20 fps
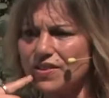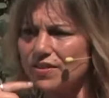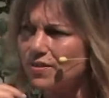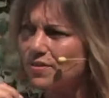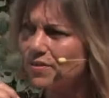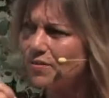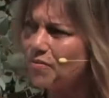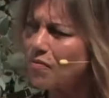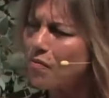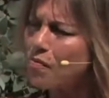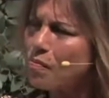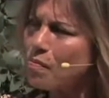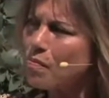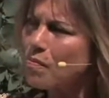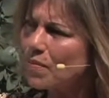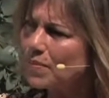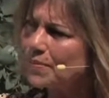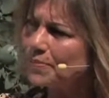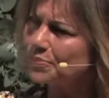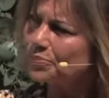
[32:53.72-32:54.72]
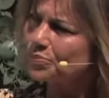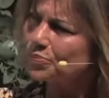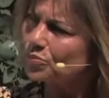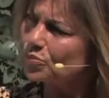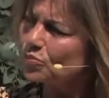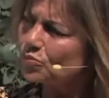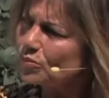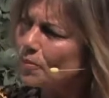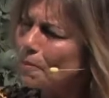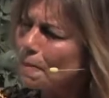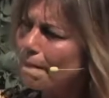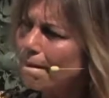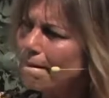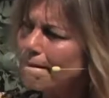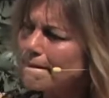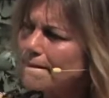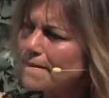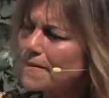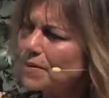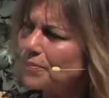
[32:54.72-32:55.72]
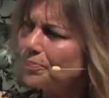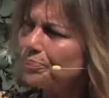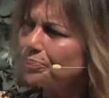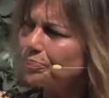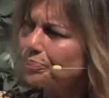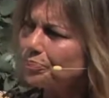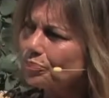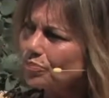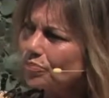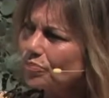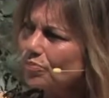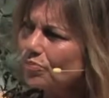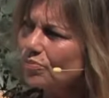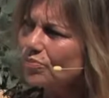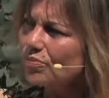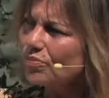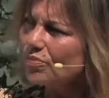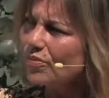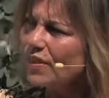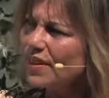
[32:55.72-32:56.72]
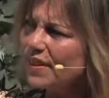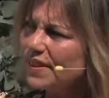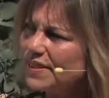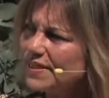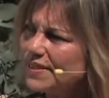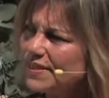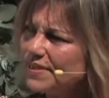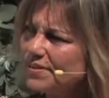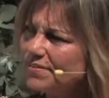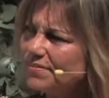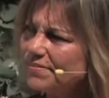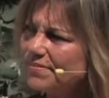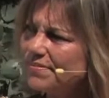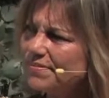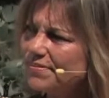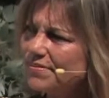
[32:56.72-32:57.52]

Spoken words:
of thing I'm talking about is just gives you a few indications.